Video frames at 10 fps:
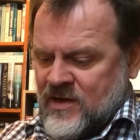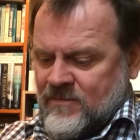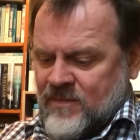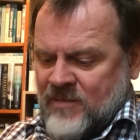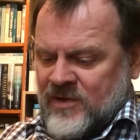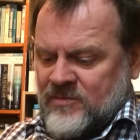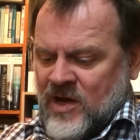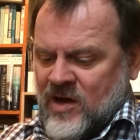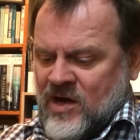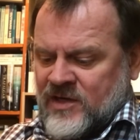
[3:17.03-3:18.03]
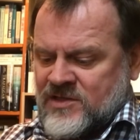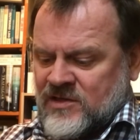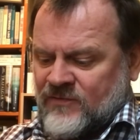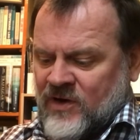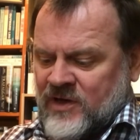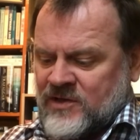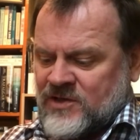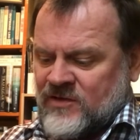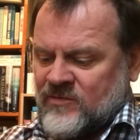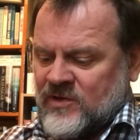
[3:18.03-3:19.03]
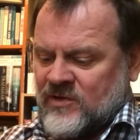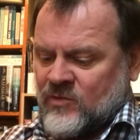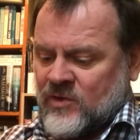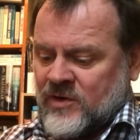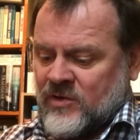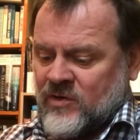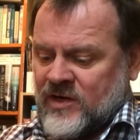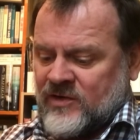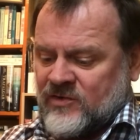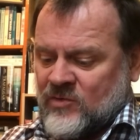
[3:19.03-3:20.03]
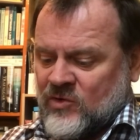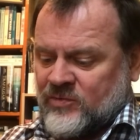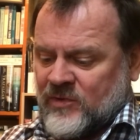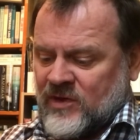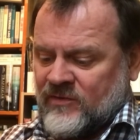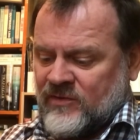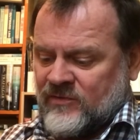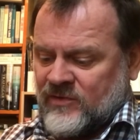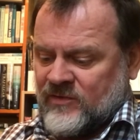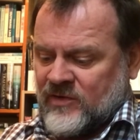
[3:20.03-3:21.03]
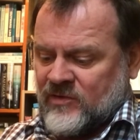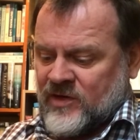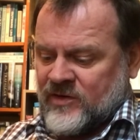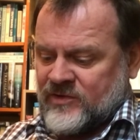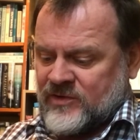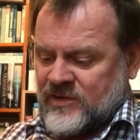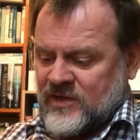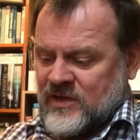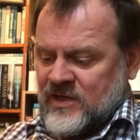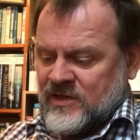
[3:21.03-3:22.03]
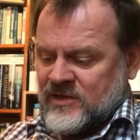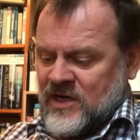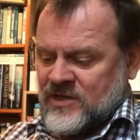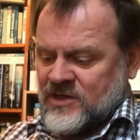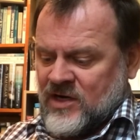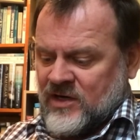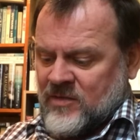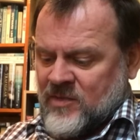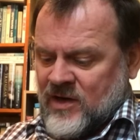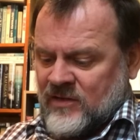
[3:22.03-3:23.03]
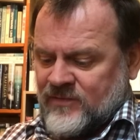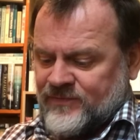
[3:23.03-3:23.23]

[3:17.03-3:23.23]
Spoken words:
Mehmed My Hawk is a defining achievement of one of the greatest and most beloved of living writers, Yashar Kemal.